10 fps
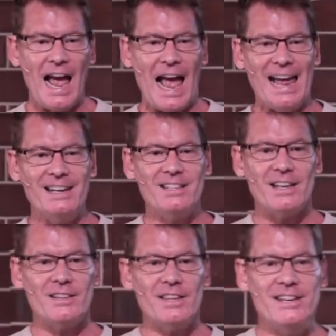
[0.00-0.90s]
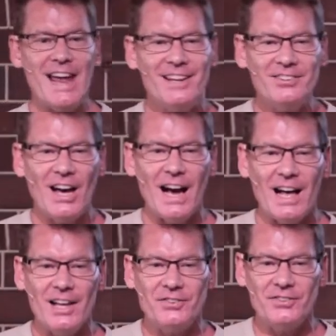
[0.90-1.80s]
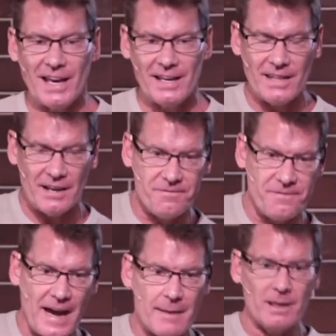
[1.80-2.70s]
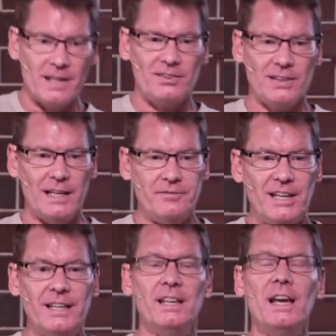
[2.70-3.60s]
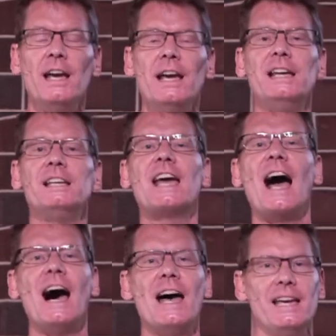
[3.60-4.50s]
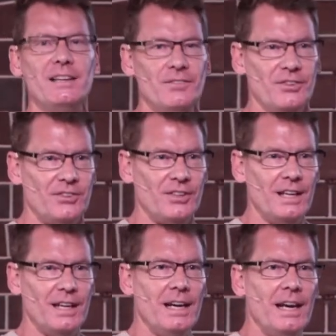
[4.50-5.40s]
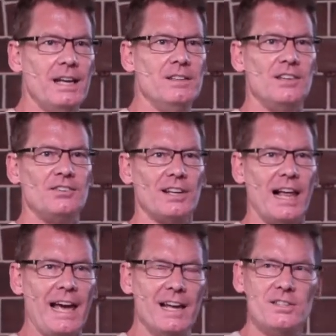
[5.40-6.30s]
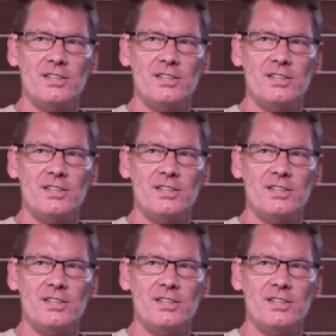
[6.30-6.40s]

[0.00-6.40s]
And the Nassars, their families lived in caves in this land.